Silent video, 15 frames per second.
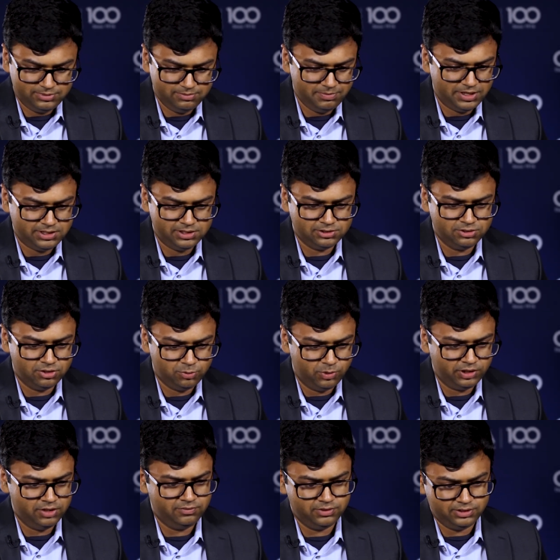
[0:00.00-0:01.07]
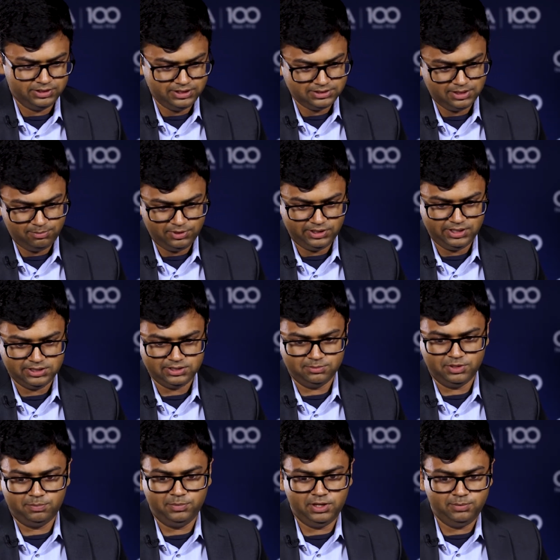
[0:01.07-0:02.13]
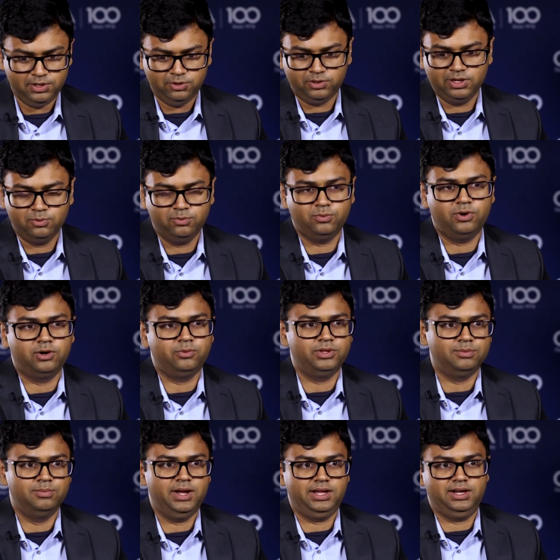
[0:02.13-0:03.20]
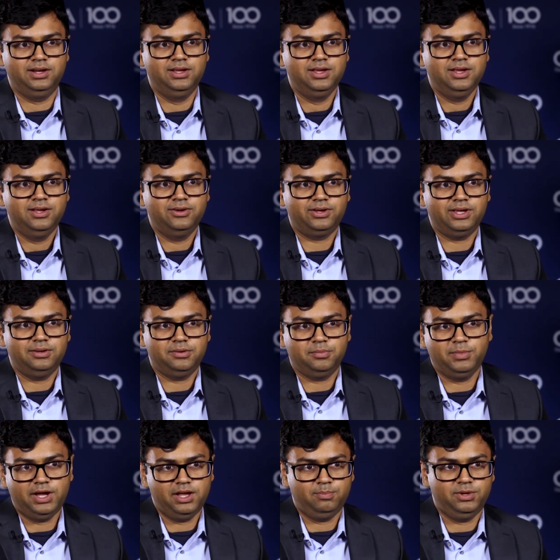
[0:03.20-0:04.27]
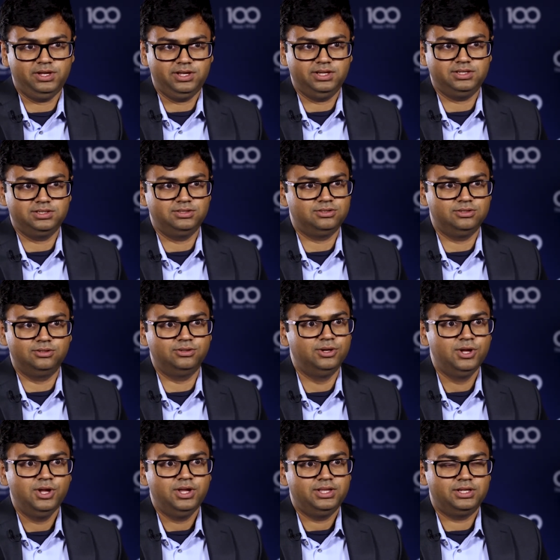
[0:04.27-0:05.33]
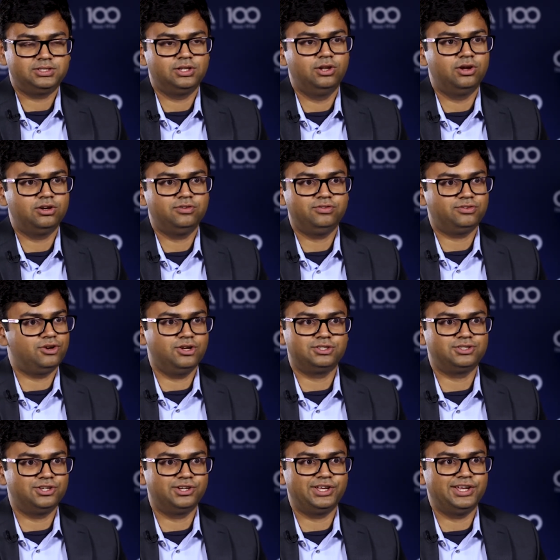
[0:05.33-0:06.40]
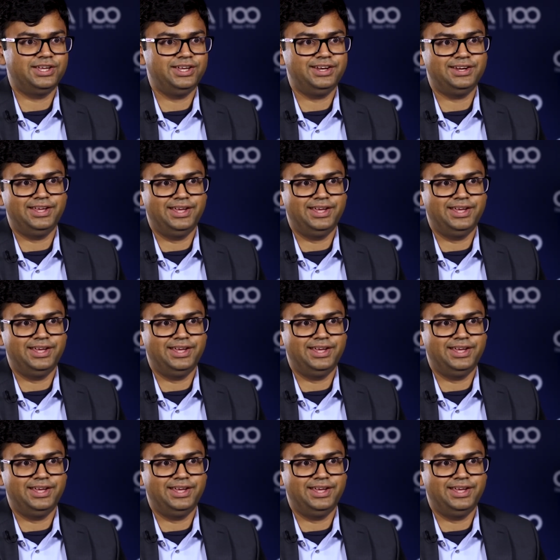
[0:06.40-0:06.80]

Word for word: material is not working for this application, but maybe you can work with mine, okay, my application. So there's a lot of crosstalk again,